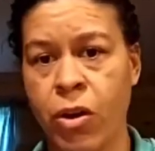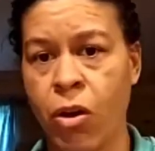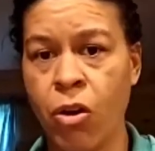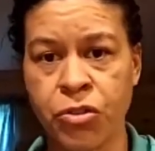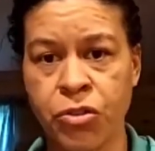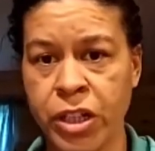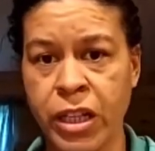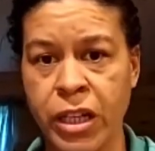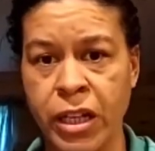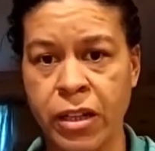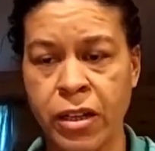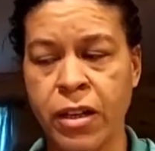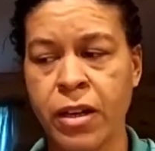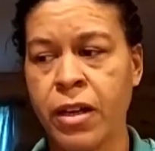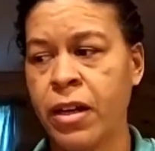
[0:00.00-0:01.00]
all
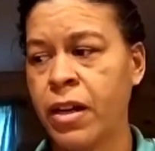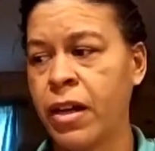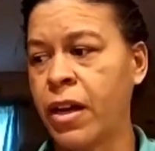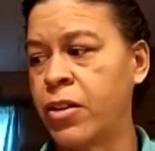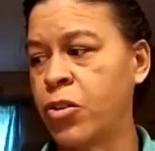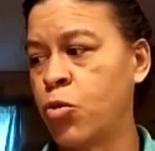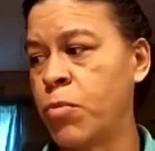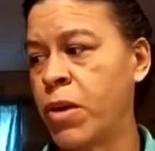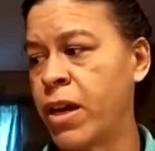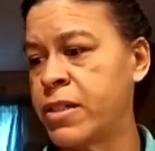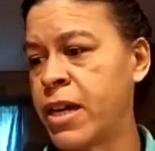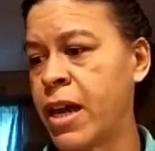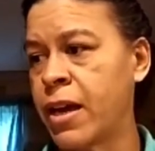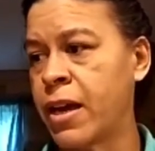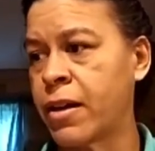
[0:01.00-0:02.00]
need. And you may
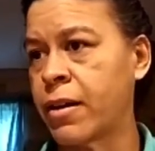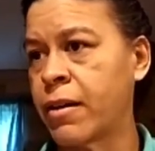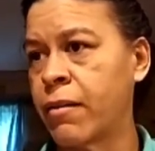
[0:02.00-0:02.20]
take,